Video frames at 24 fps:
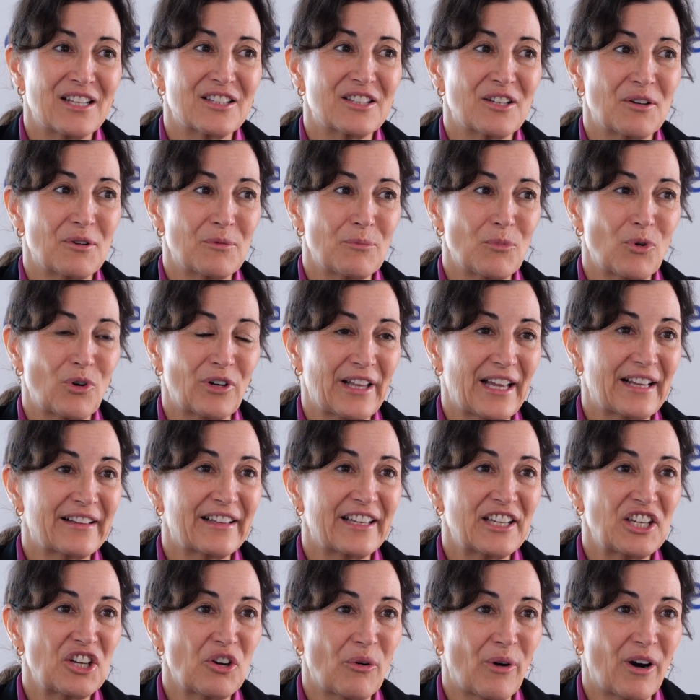the more
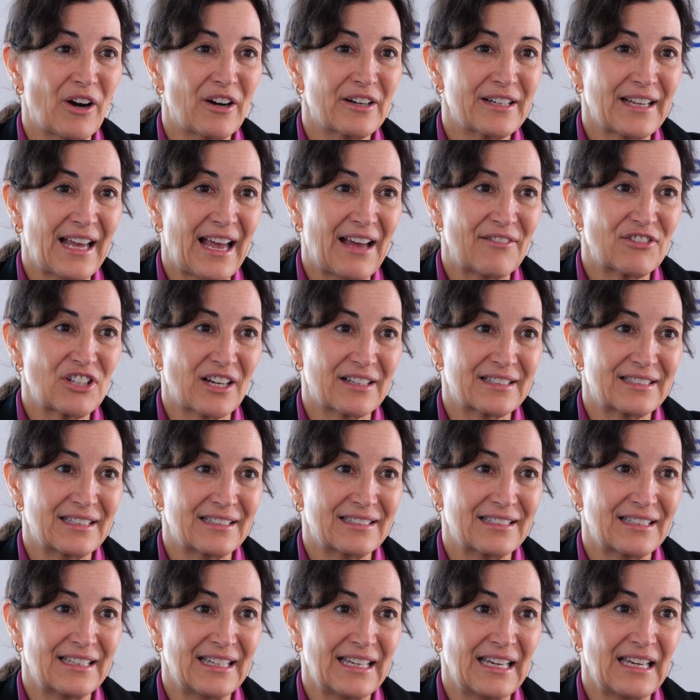likely you are to have
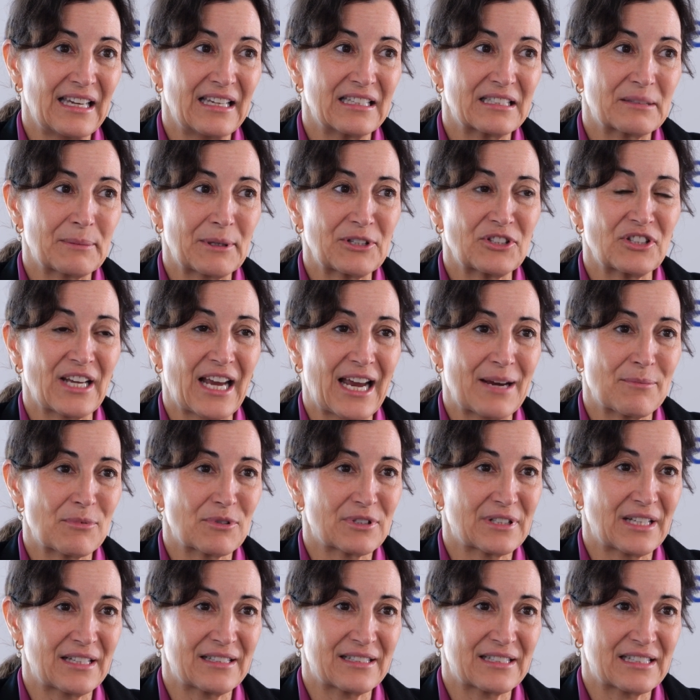toxicity, especially
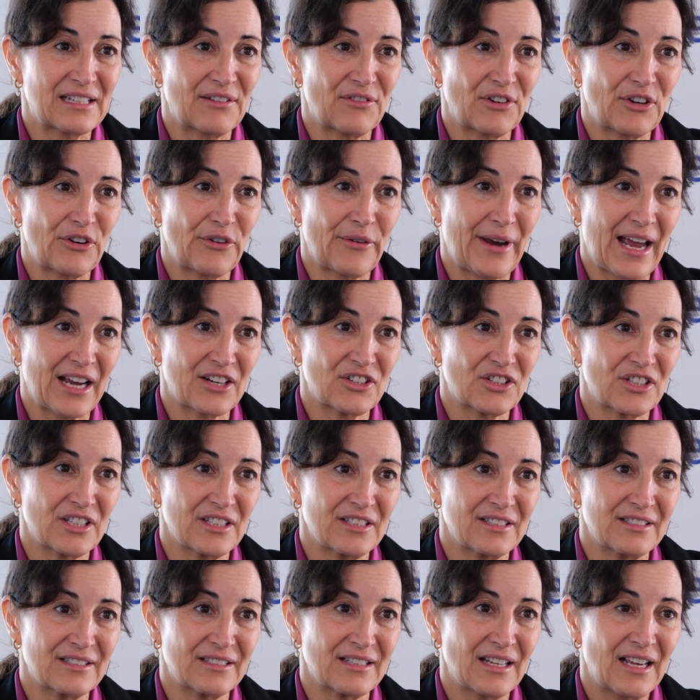hypersensitivity
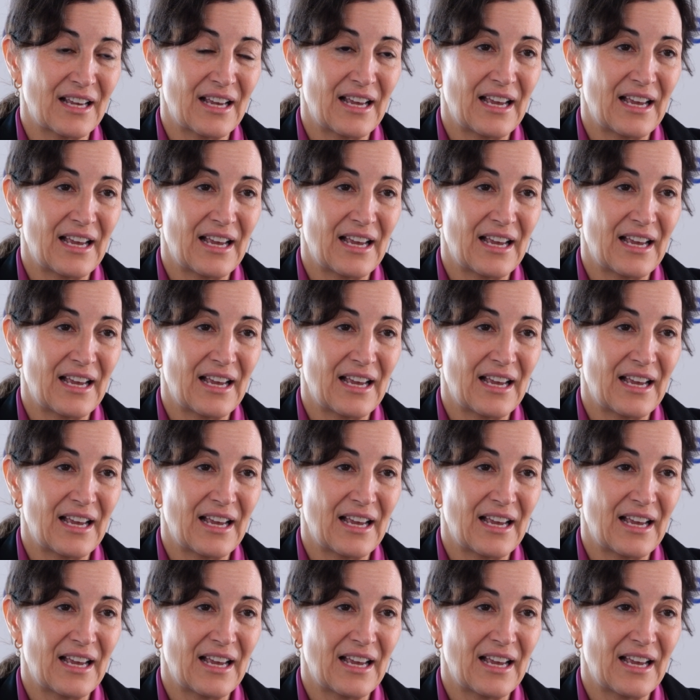reactions,